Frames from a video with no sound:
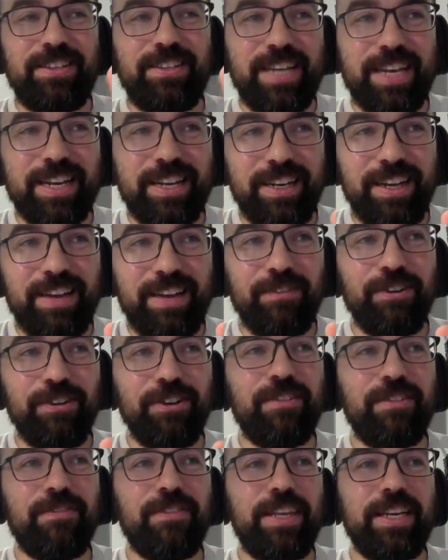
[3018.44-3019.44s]
second
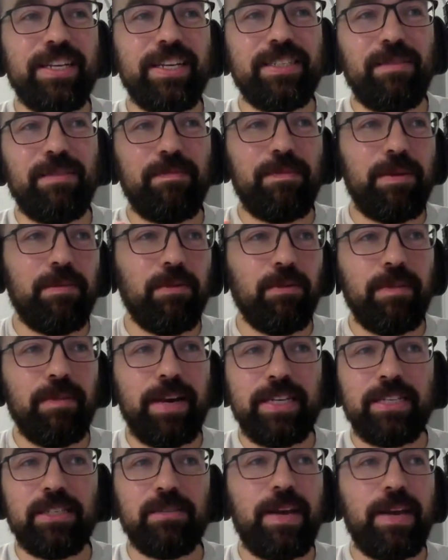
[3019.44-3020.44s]
level of things that people
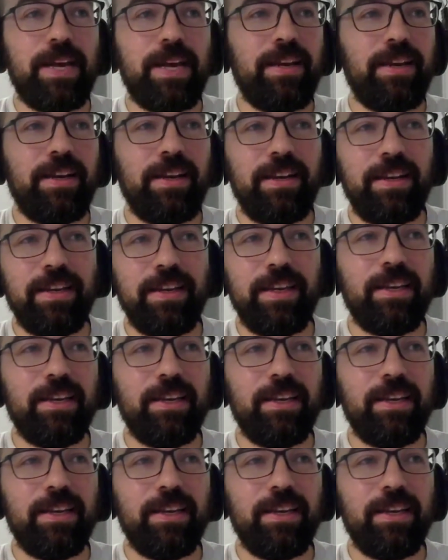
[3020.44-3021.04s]
might spend,